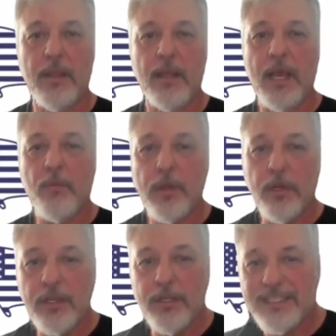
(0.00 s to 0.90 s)
And we are
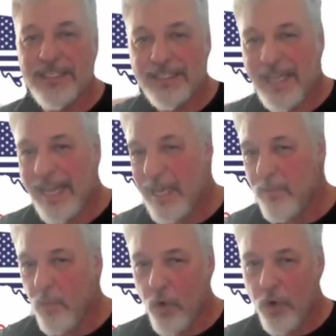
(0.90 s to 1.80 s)
hearing the
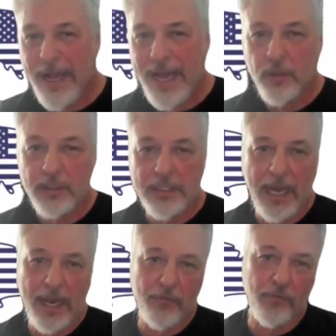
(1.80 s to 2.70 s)
same worn out,
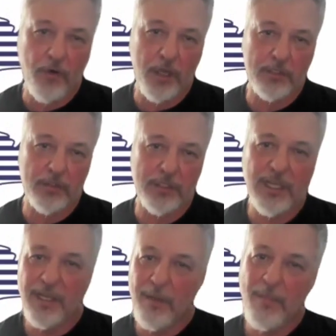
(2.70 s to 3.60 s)
tired falsehoods.
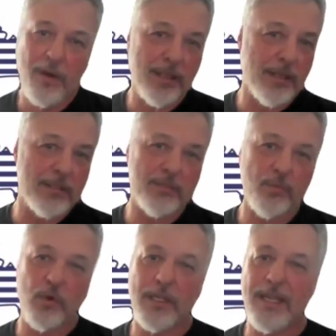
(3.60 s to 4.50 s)
Americans
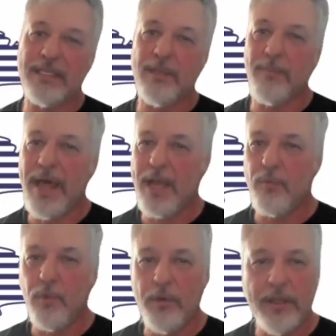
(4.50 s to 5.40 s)
won't elect a black
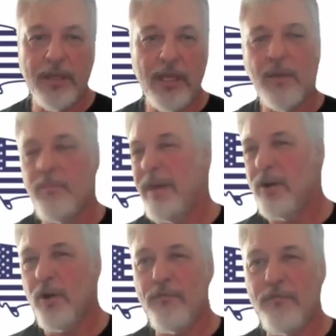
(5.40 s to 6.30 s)
woman. Men
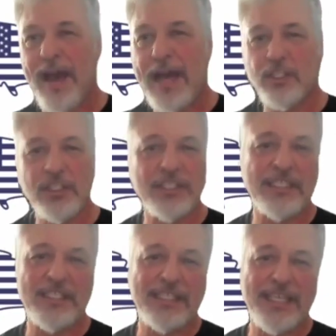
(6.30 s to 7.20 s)
are fascist
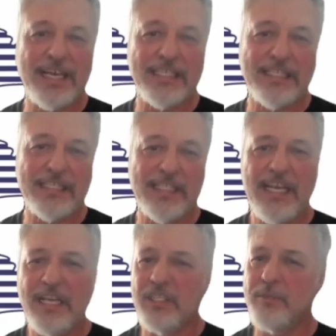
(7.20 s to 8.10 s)
and sexist.
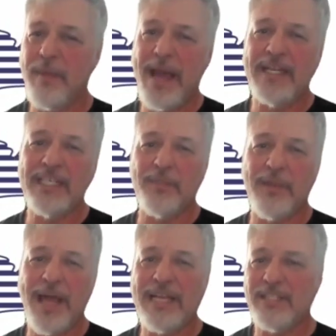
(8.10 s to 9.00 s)
Hispanics,
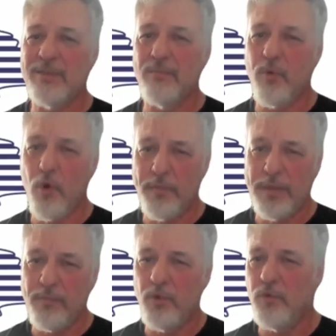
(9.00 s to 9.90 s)
blacks, and poor
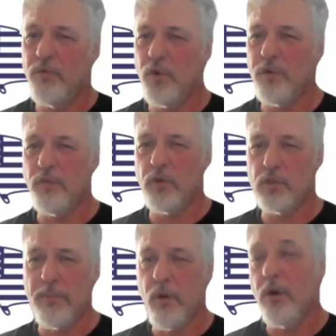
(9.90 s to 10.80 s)
people who voted for
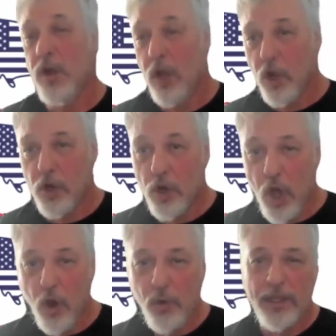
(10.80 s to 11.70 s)
Trump are
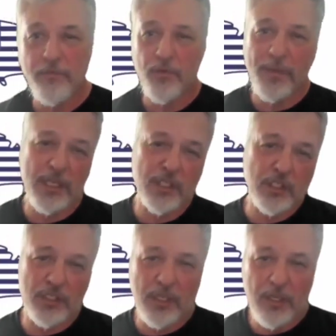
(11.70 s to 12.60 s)
low information